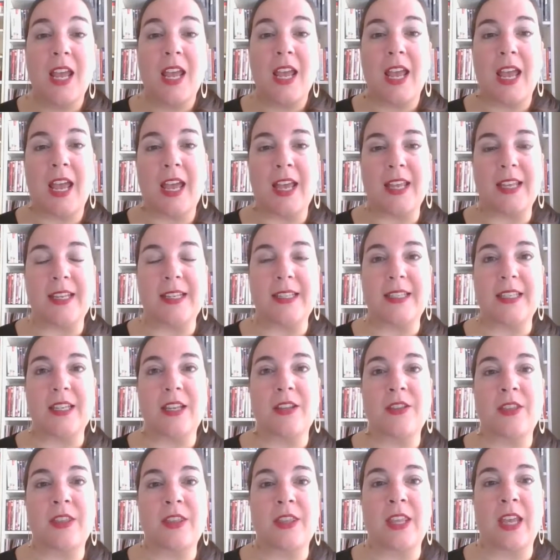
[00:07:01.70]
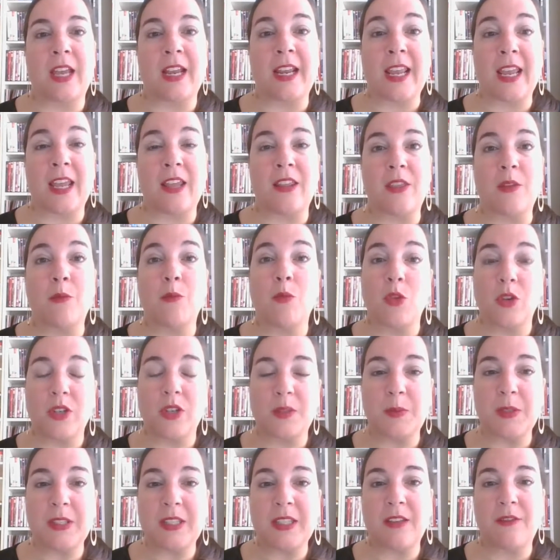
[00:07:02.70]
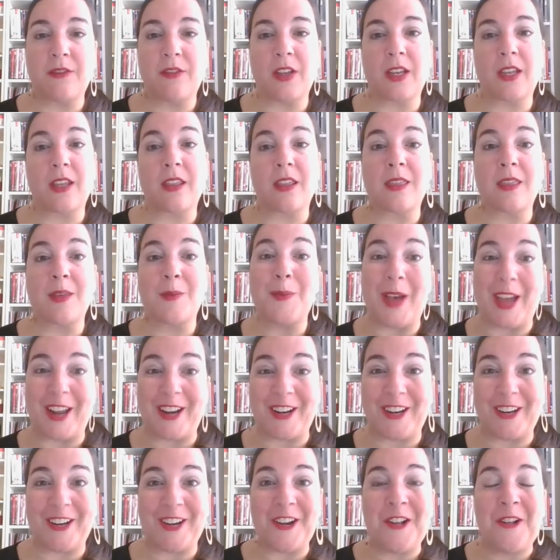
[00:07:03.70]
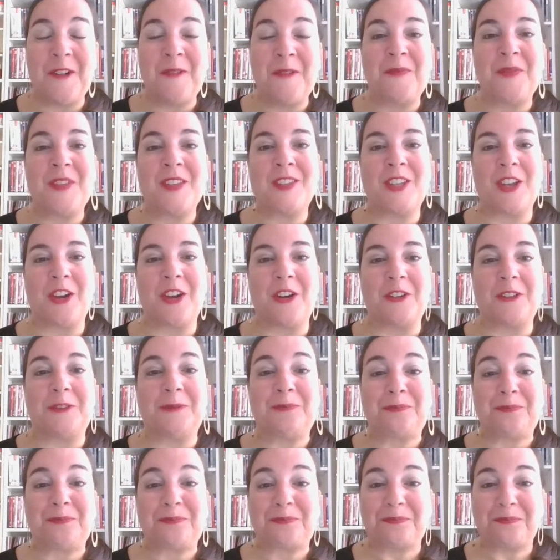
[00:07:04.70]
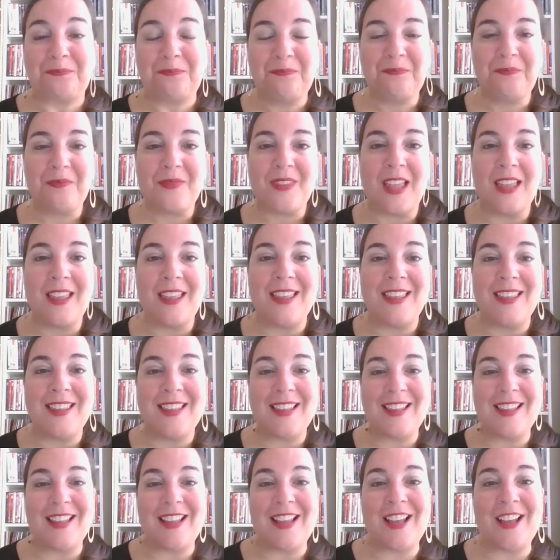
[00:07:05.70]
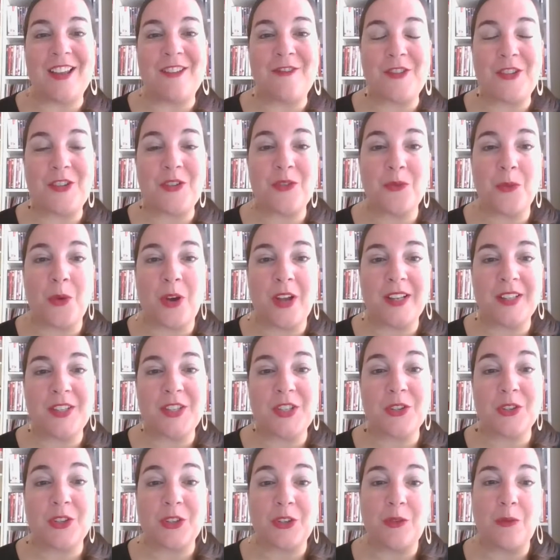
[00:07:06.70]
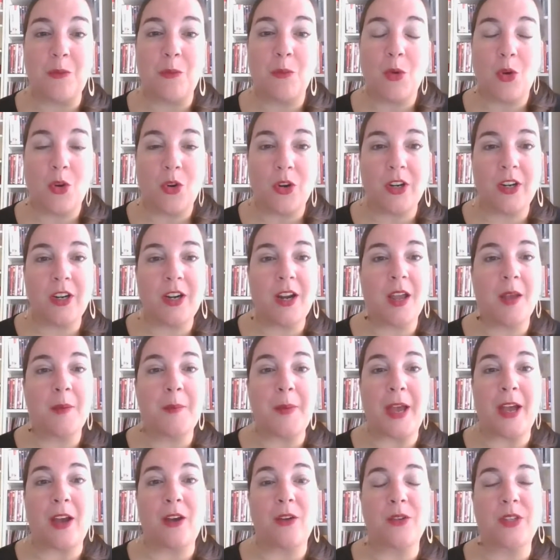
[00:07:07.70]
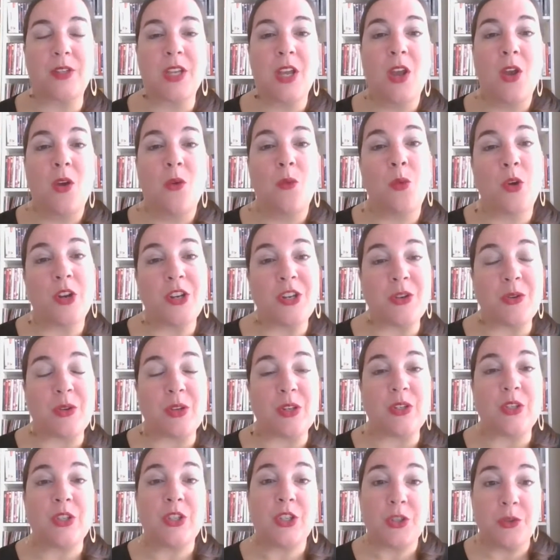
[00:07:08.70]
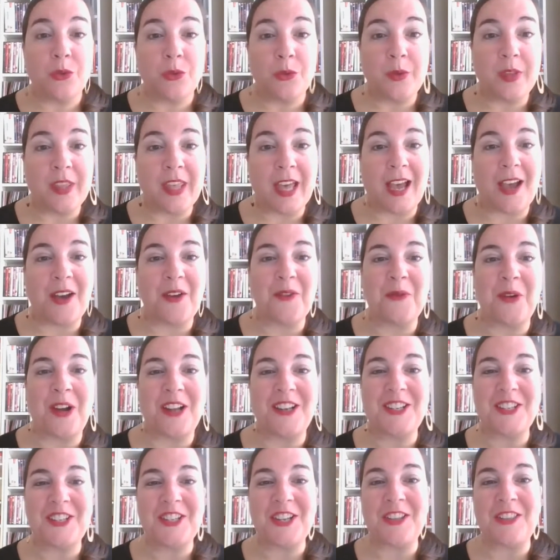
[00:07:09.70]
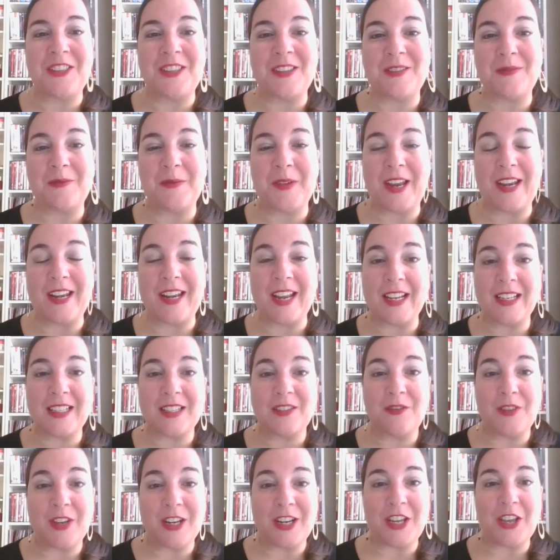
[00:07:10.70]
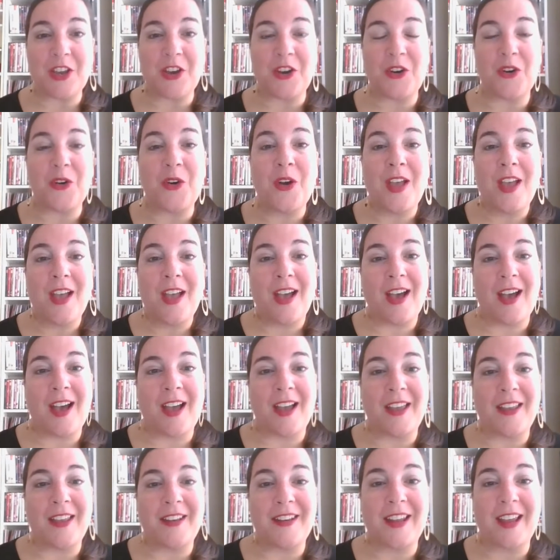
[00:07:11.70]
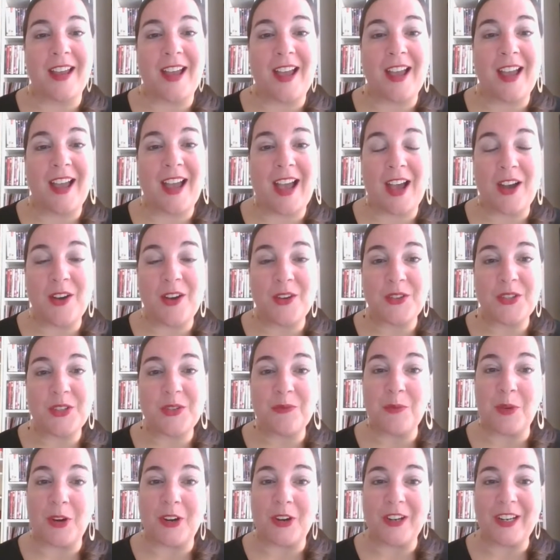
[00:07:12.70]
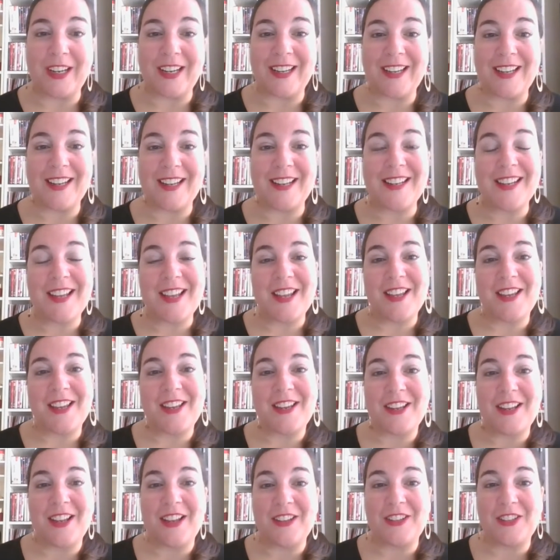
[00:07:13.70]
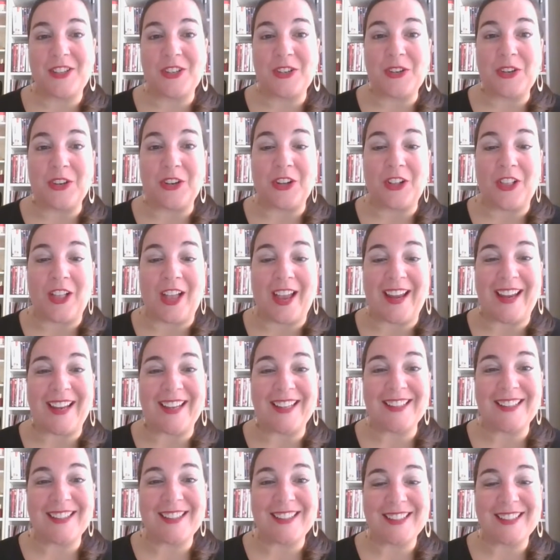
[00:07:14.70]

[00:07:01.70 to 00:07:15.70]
And again, the more specific, the better. So if you want to learn more about what you can do with that, watch my next video on how to market to your clients.